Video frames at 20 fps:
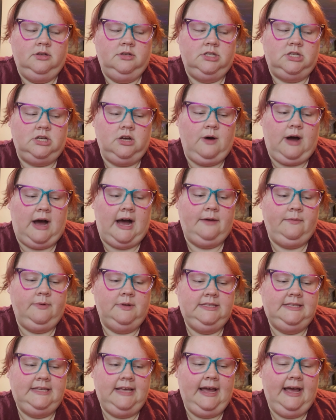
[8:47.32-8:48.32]
So I
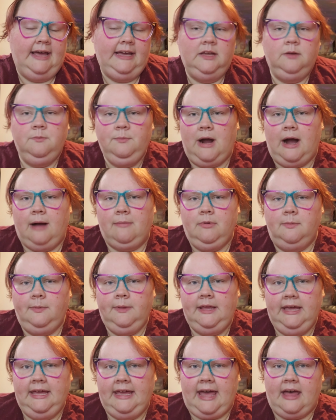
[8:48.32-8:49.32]
would say I can
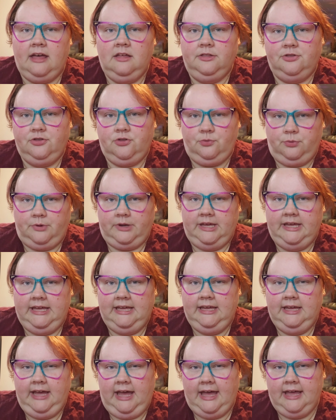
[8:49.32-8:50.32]
probably get
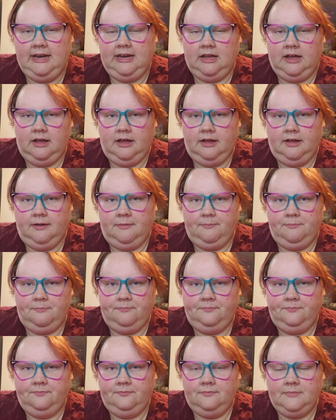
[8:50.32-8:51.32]
3 and
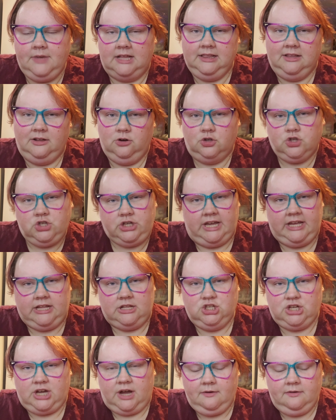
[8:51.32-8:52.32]
a little
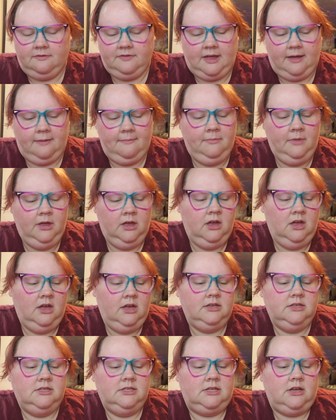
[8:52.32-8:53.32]
change out of them.
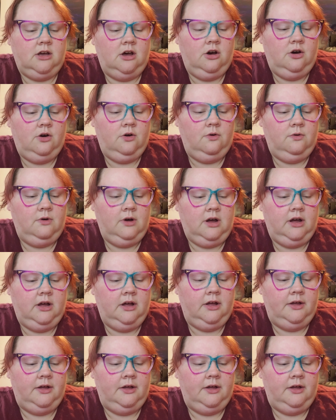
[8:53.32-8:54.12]
So